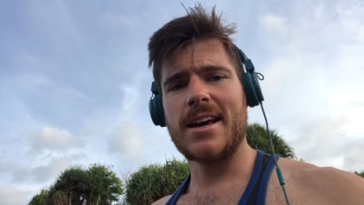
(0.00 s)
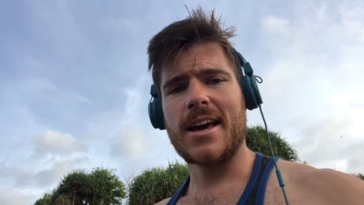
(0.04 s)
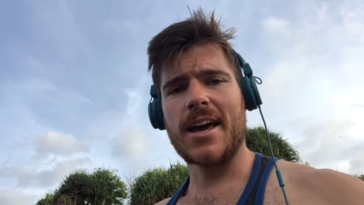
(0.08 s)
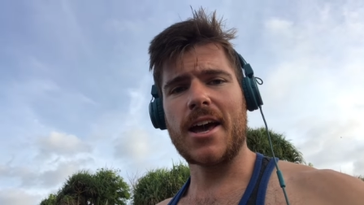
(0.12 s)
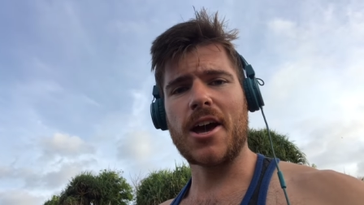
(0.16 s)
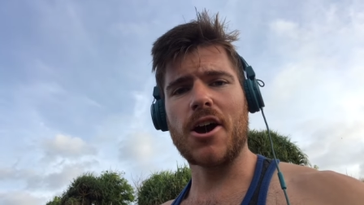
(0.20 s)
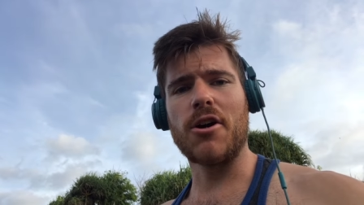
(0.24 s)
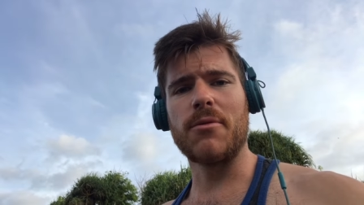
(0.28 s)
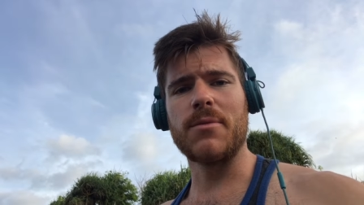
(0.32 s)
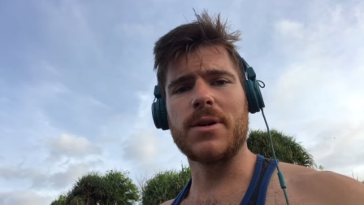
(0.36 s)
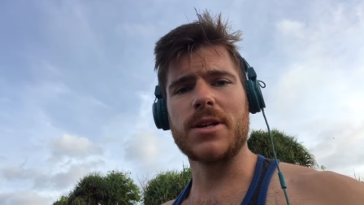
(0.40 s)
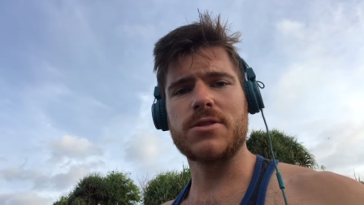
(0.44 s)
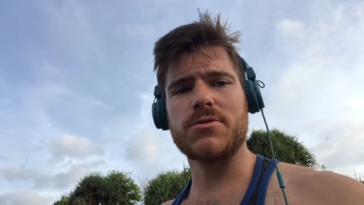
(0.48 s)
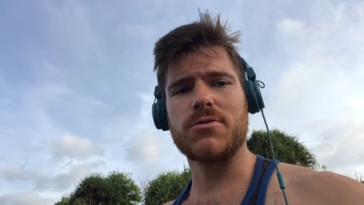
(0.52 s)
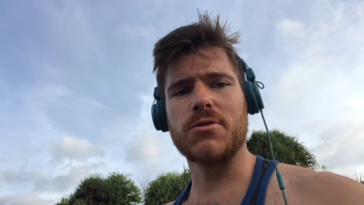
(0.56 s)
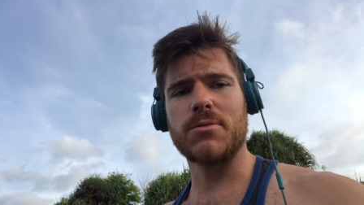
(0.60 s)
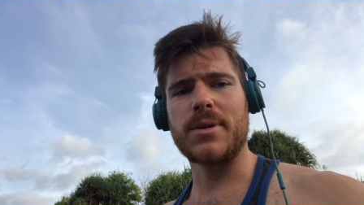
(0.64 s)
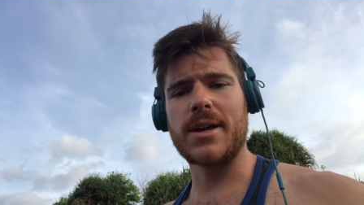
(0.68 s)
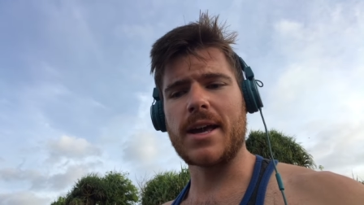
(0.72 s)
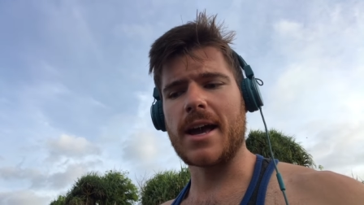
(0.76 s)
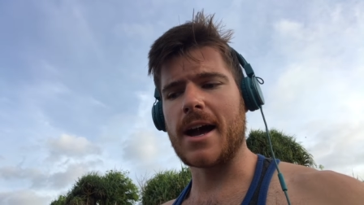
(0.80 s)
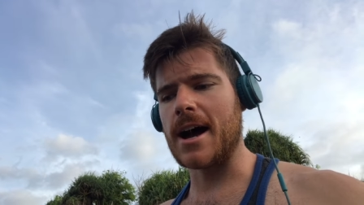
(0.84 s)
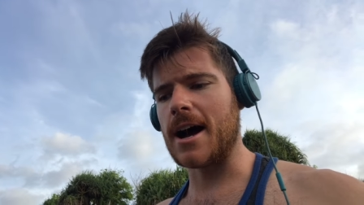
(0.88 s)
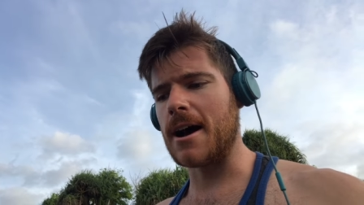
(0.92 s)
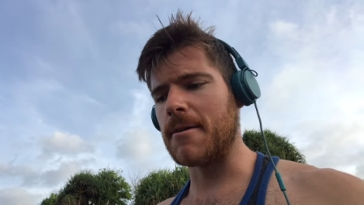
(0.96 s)
helmets will
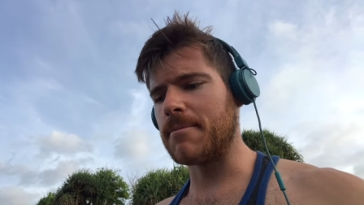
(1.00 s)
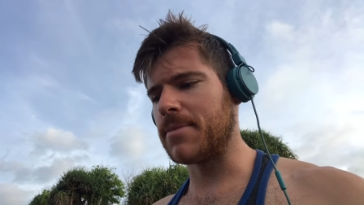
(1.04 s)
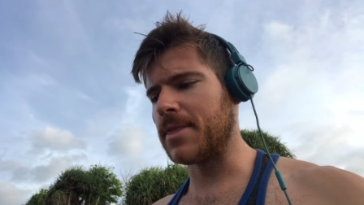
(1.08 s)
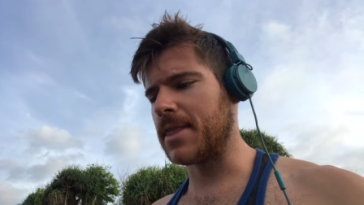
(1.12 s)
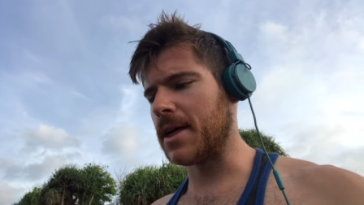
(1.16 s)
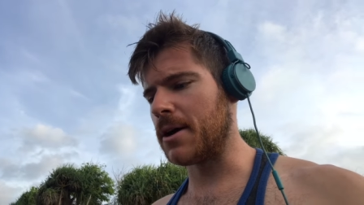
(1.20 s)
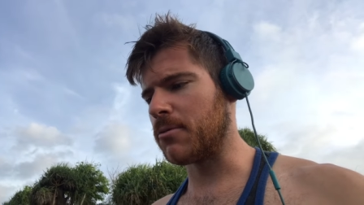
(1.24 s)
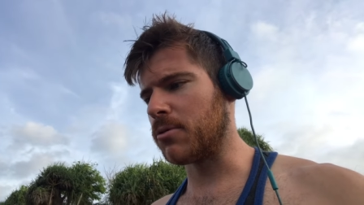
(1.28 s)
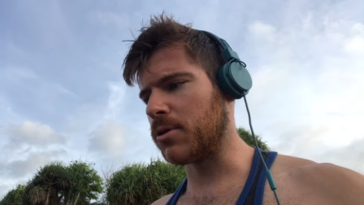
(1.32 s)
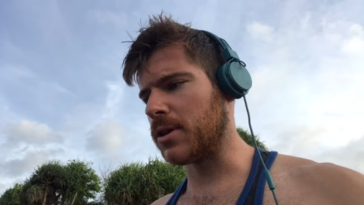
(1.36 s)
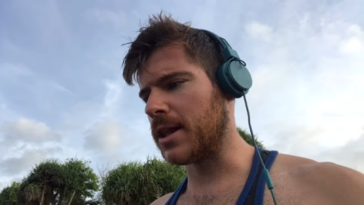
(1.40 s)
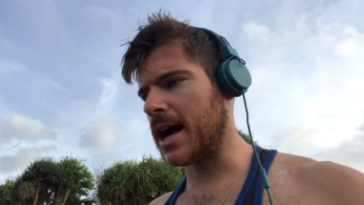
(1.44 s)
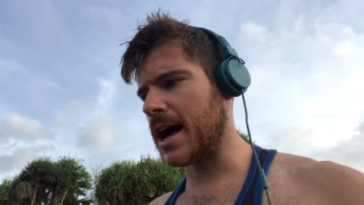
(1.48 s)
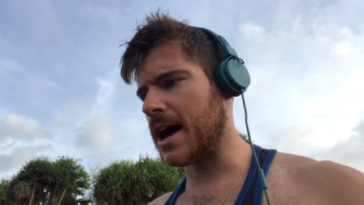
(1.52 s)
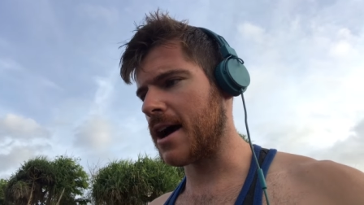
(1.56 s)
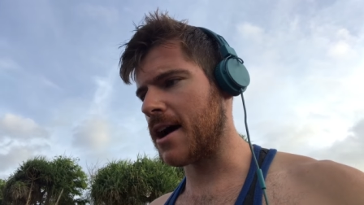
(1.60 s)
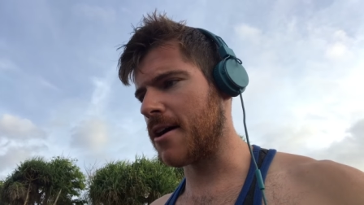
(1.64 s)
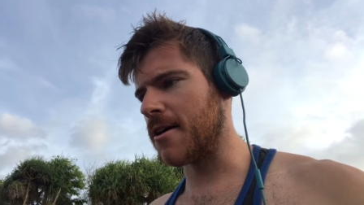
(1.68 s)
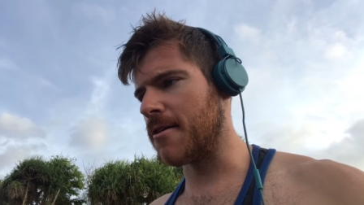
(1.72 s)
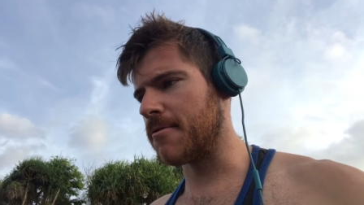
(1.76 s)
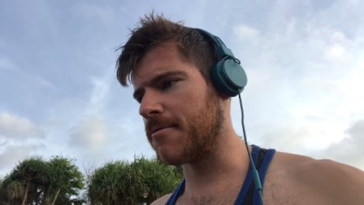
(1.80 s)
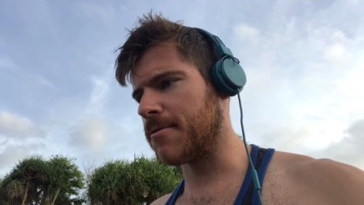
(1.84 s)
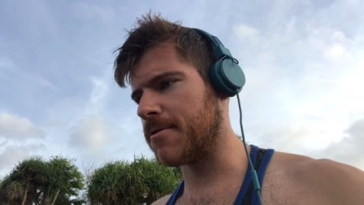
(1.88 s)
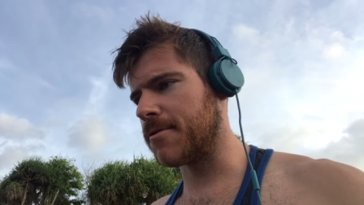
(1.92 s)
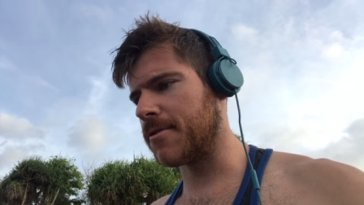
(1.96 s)
be up that will
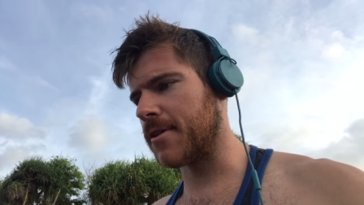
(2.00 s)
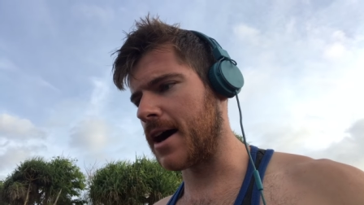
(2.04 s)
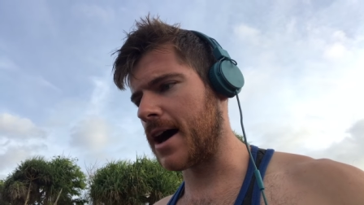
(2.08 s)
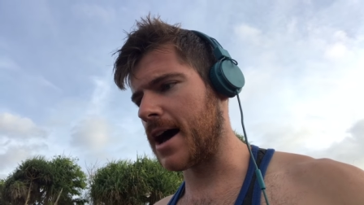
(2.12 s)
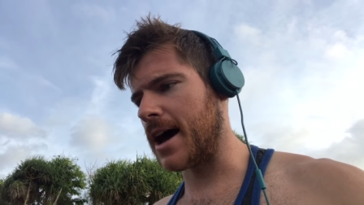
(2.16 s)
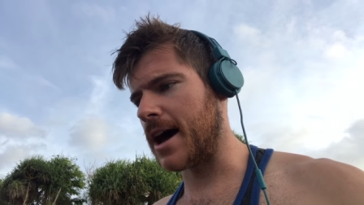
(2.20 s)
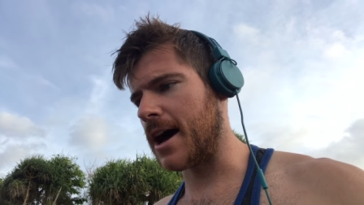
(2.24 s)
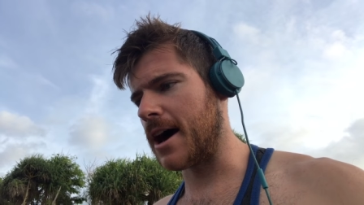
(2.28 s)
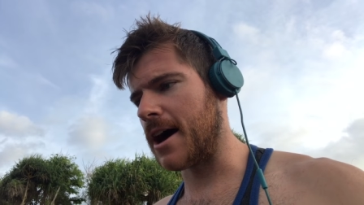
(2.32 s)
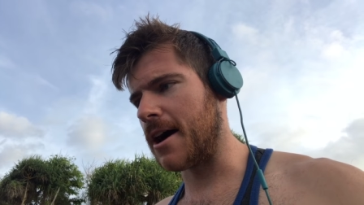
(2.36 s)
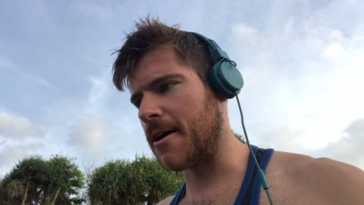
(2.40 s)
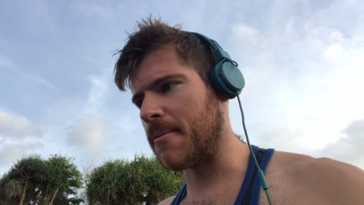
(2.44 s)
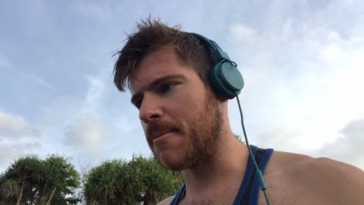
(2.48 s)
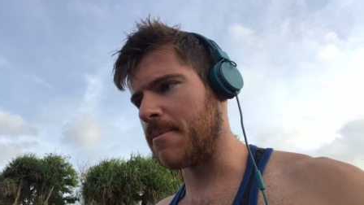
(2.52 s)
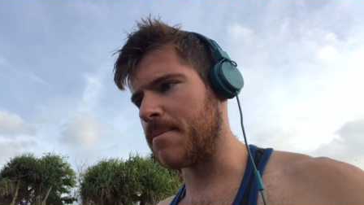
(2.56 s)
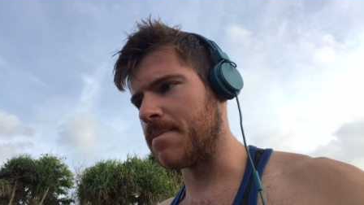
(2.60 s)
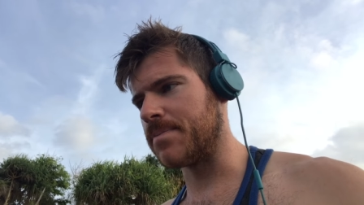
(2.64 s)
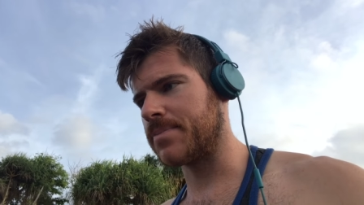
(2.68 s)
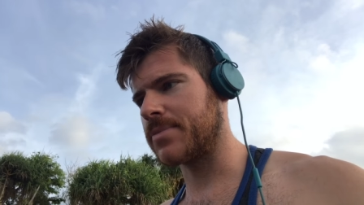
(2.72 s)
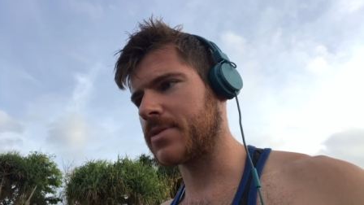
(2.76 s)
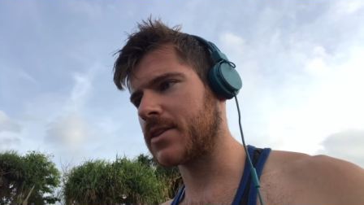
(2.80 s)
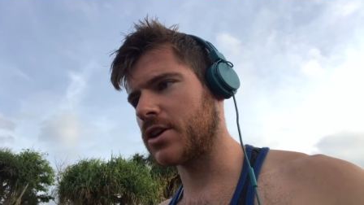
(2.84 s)
have um,